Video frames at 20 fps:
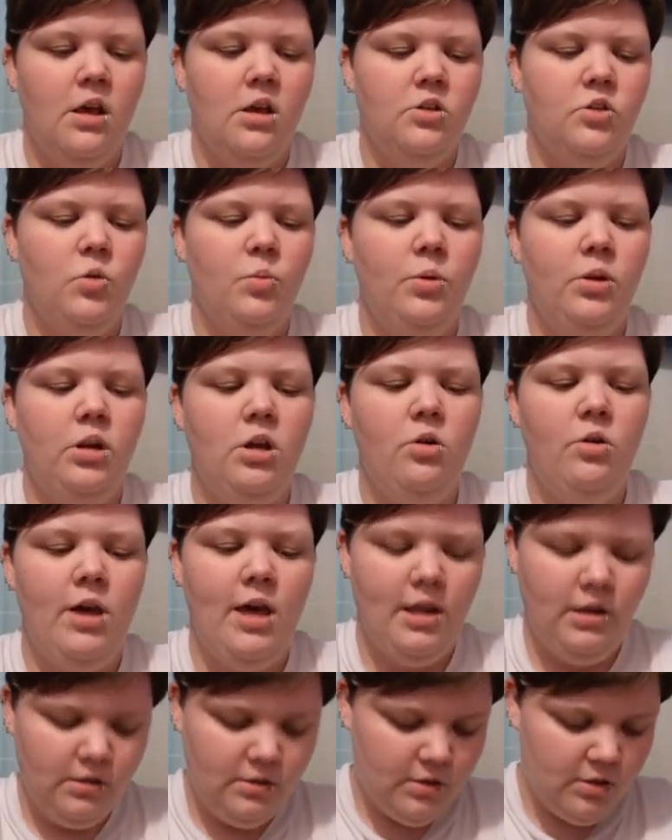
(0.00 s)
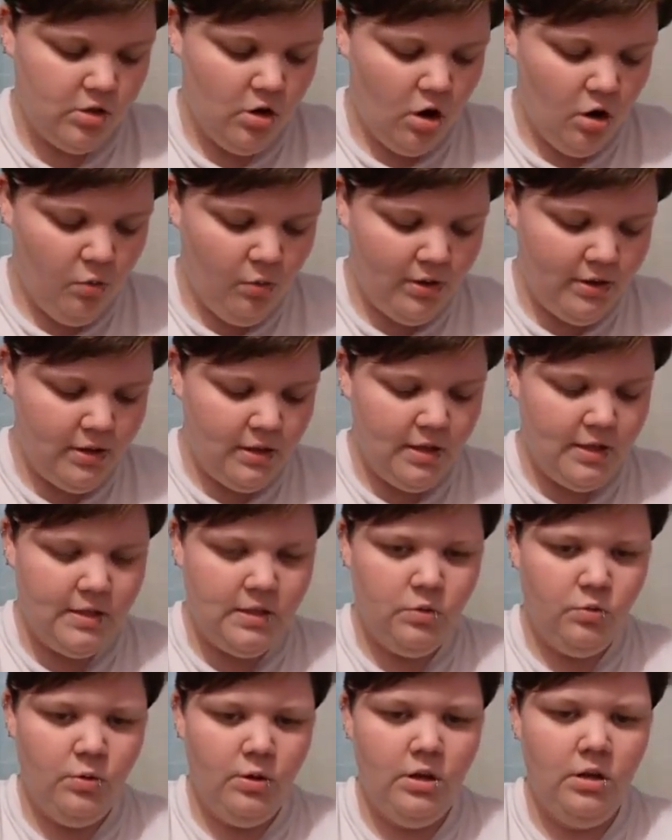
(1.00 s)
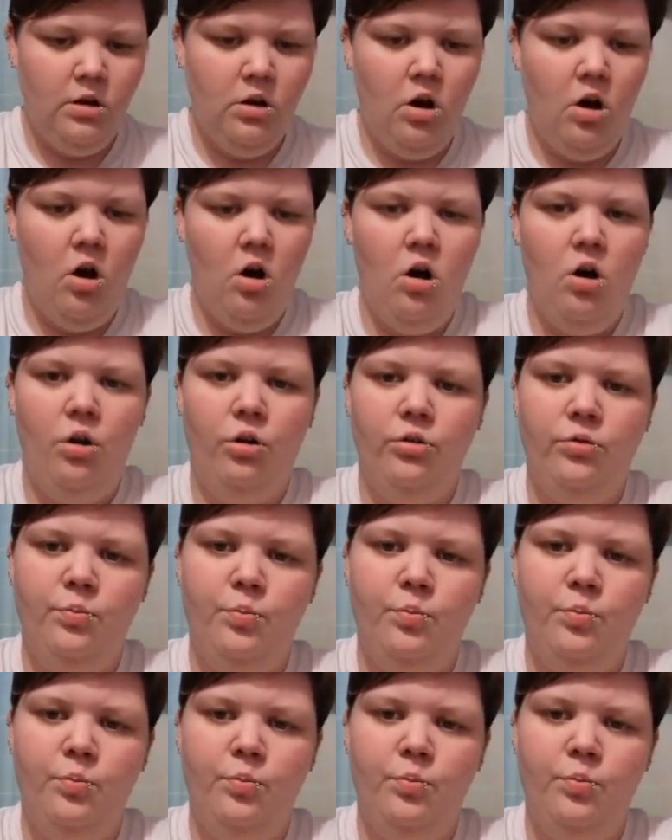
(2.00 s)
So I'm going to go ahead and start with this one called